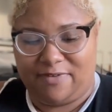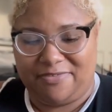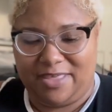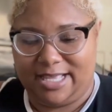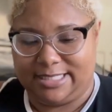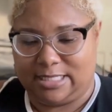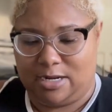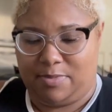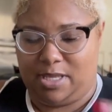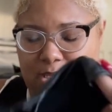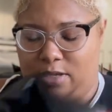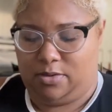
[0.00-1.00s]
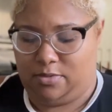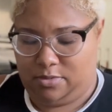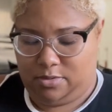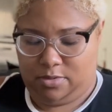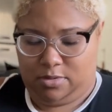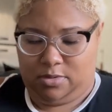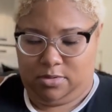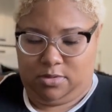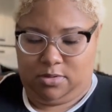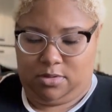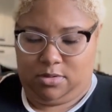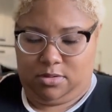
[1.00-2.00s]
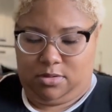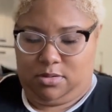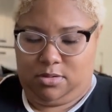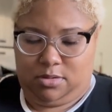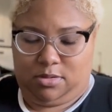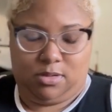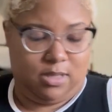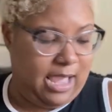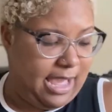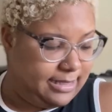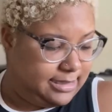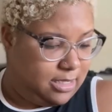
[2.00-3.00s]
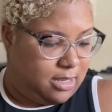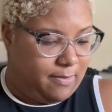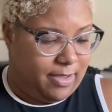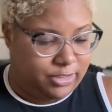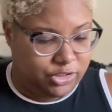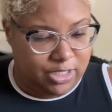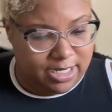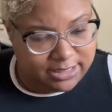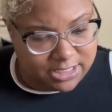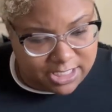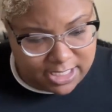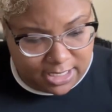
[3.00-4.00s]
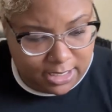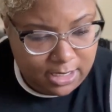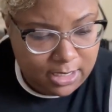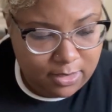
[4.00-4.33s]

I think it's going to be cute. Yeah, it's a good amount of stretch in it.